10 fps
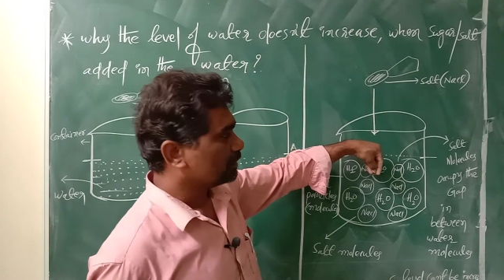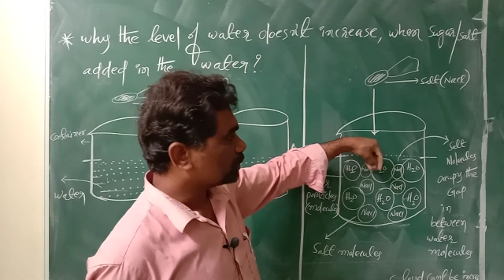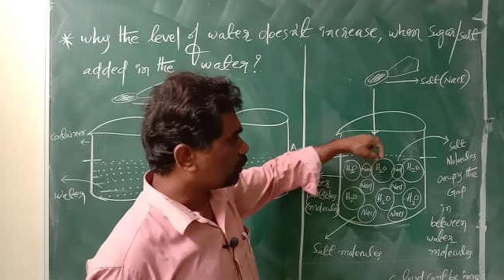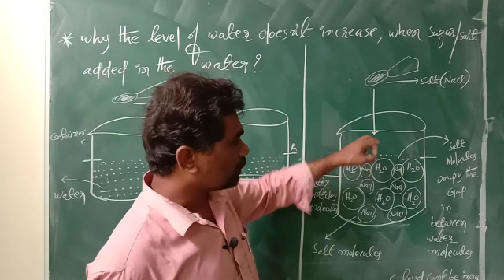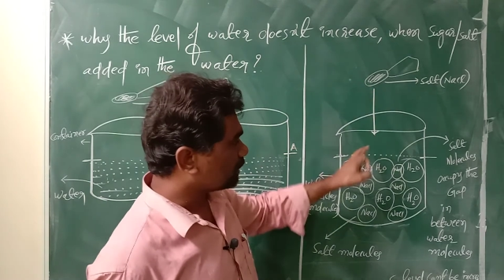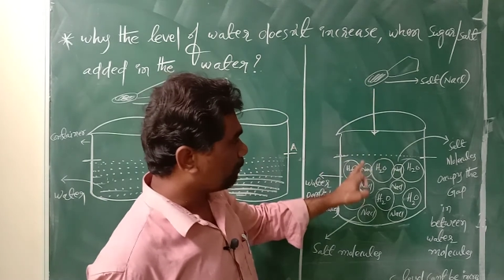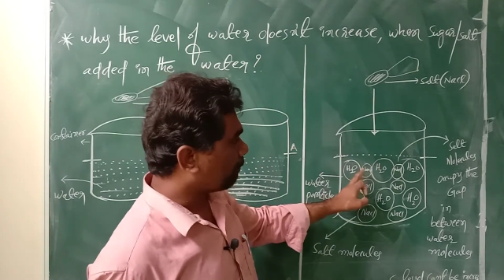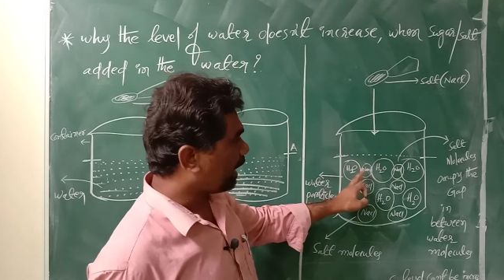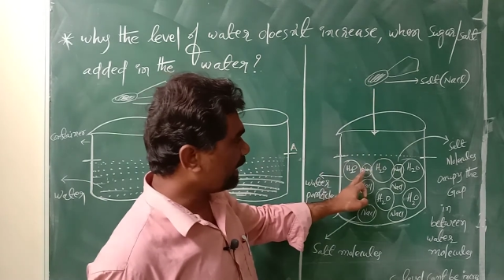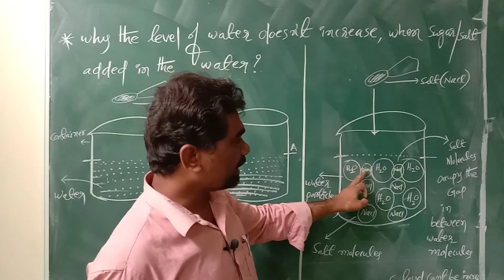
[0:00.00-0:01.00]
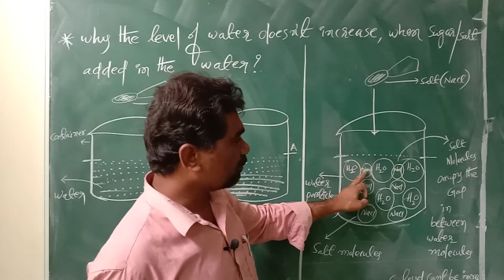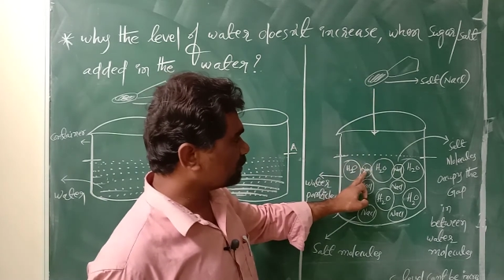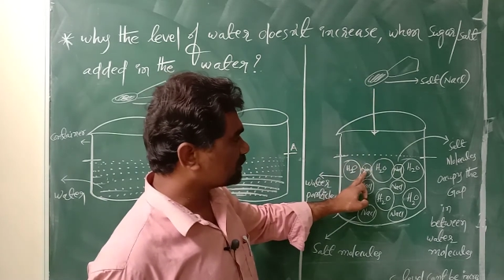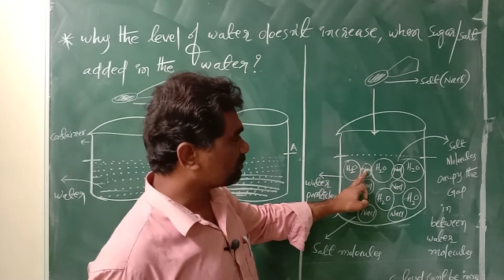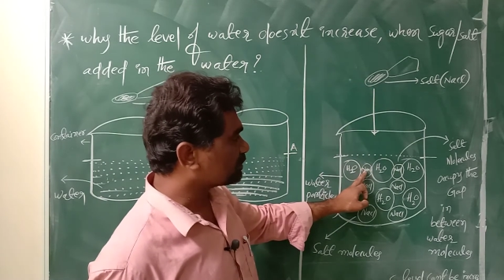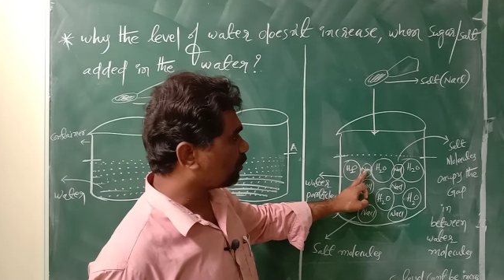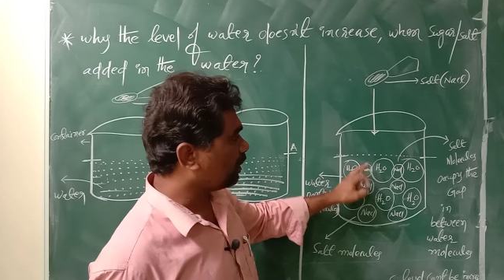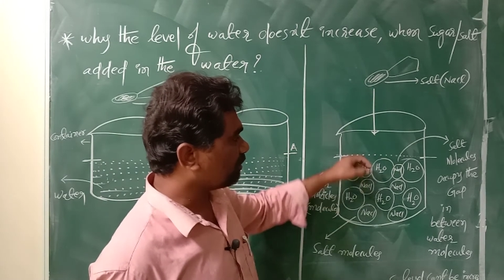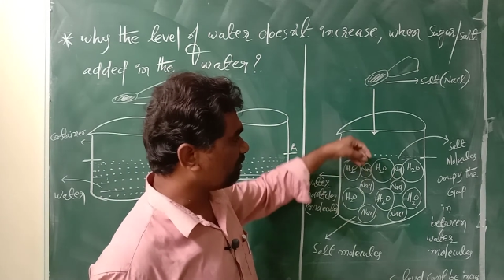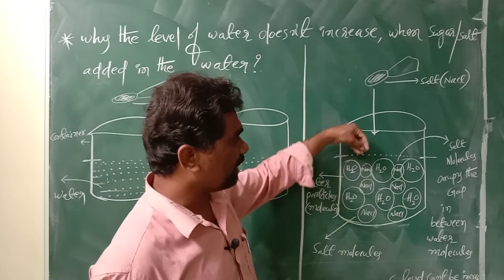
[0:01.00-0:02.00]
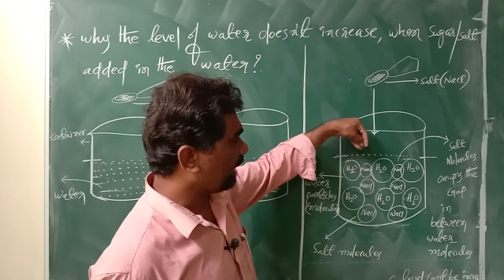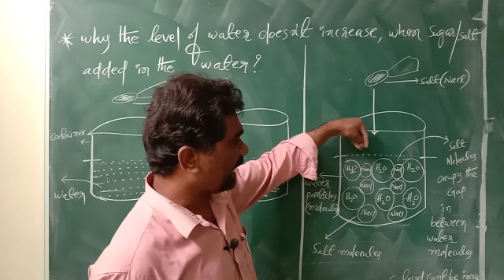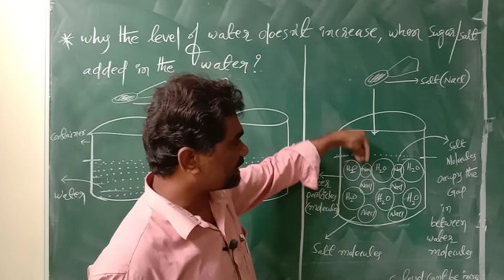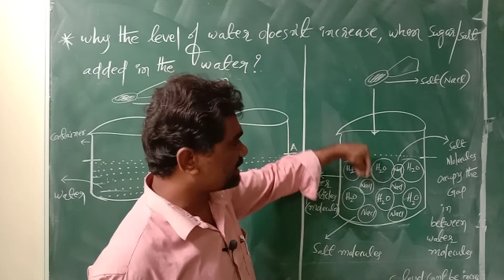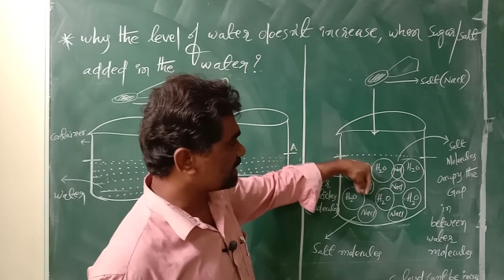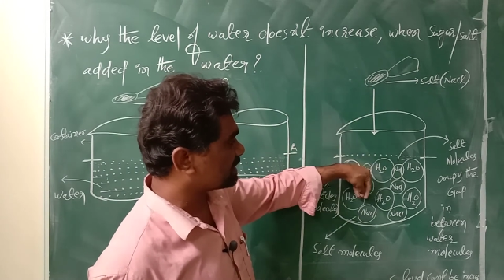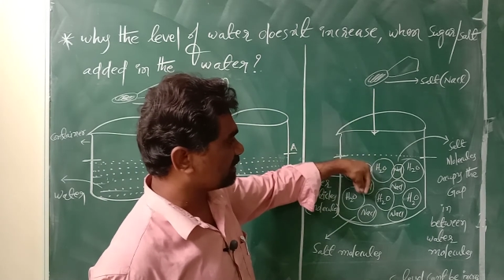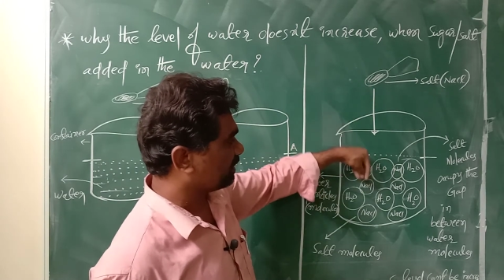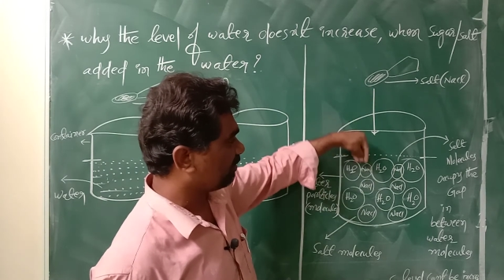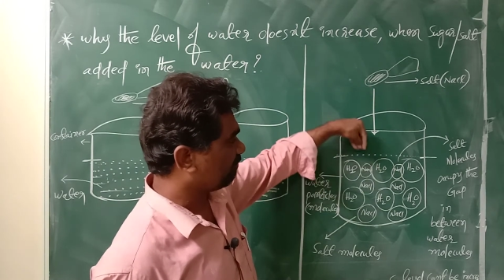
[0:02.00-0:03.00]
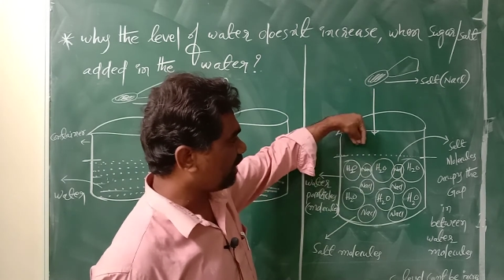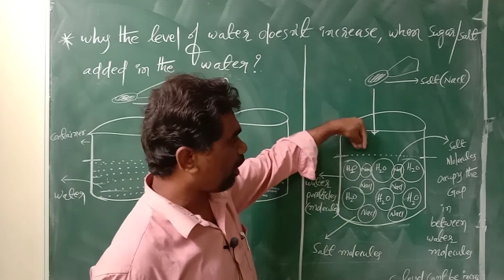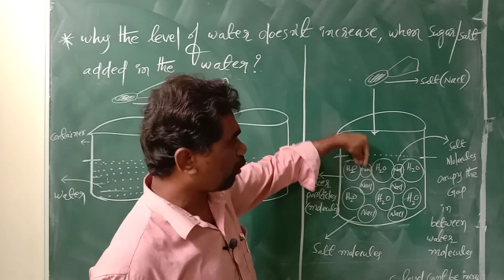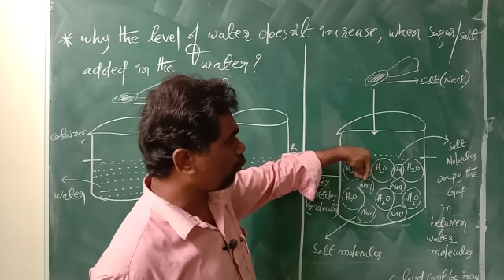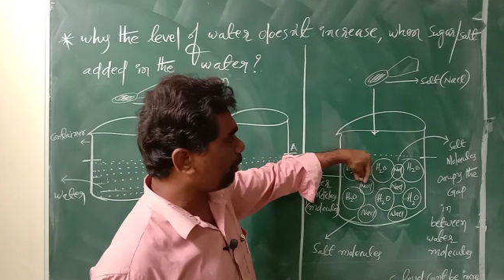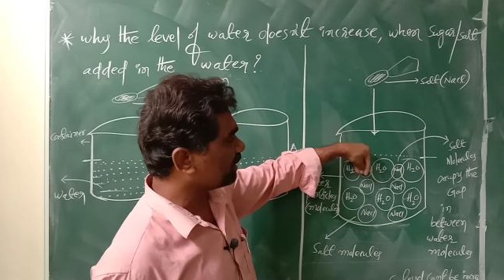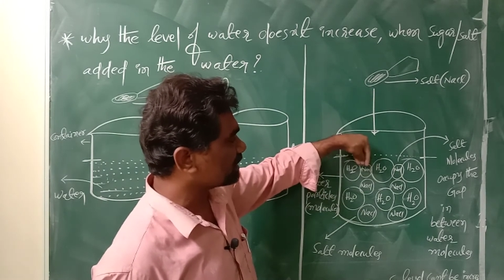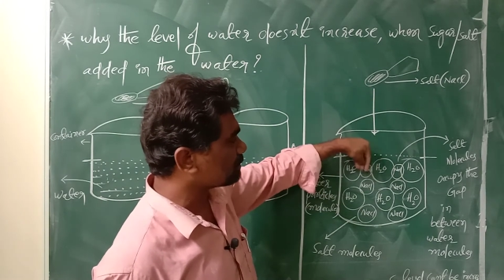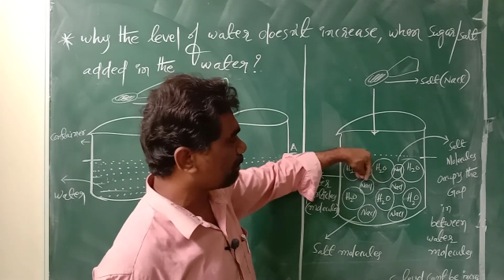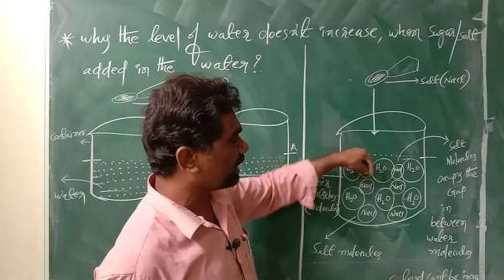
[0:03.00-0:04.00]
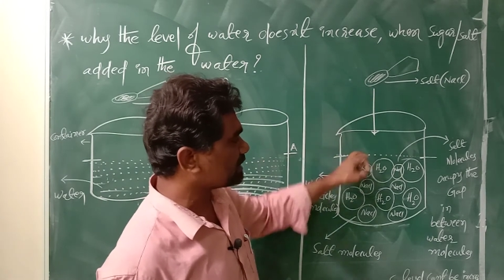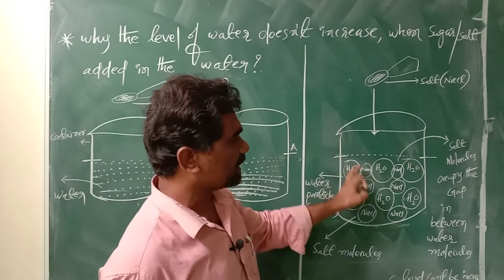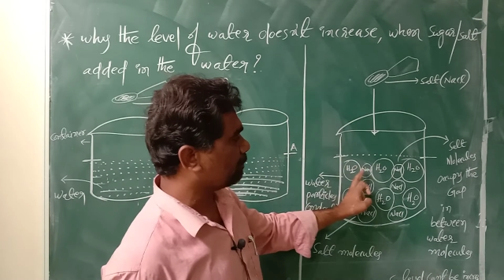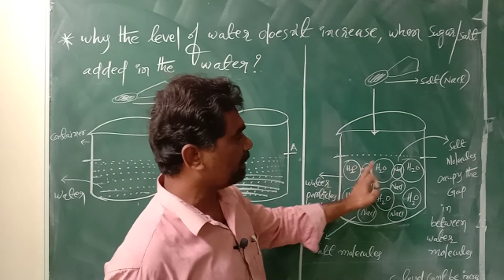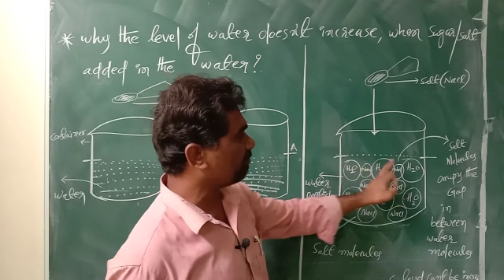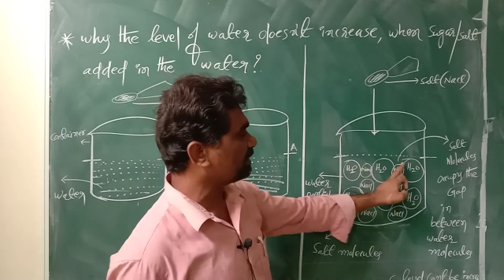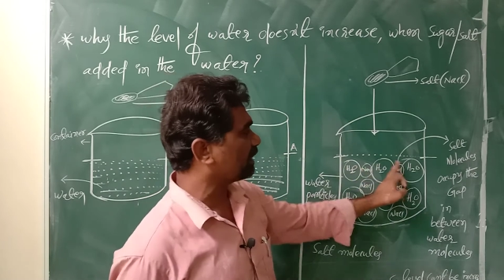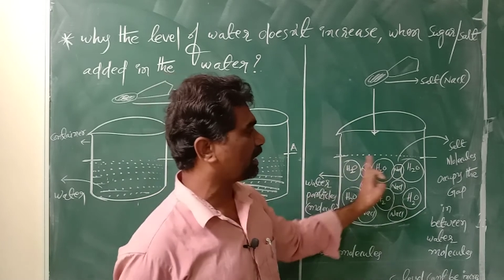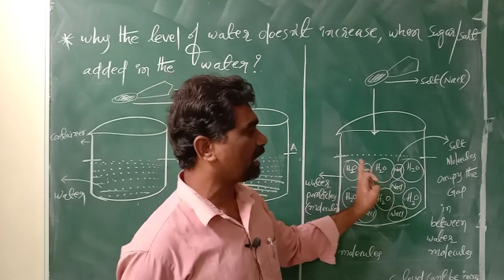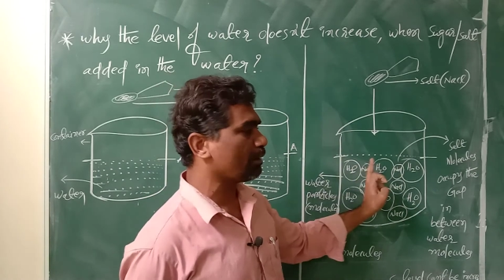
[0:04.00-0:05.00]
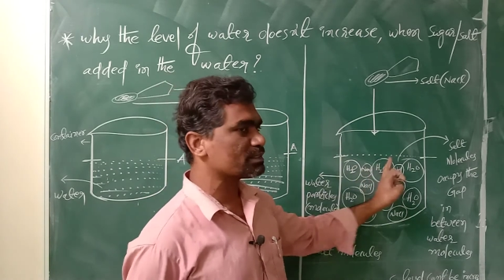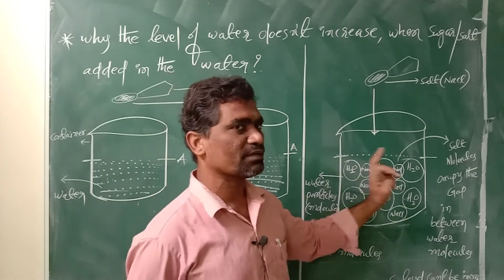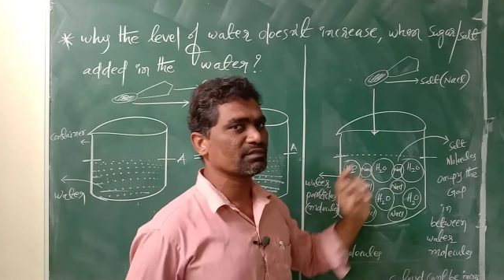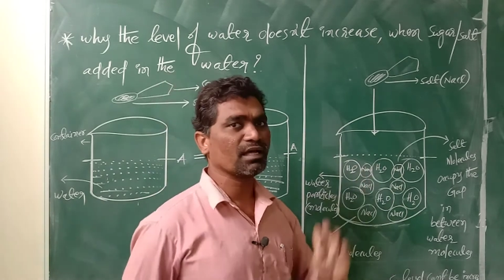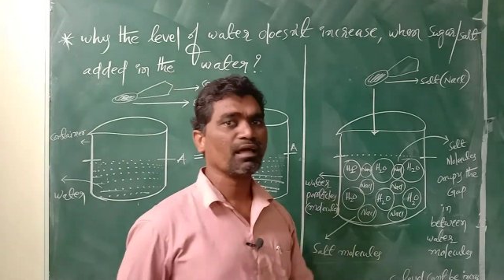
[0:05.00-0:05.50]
so the molecules of salt will occupy the space in between the gaps of the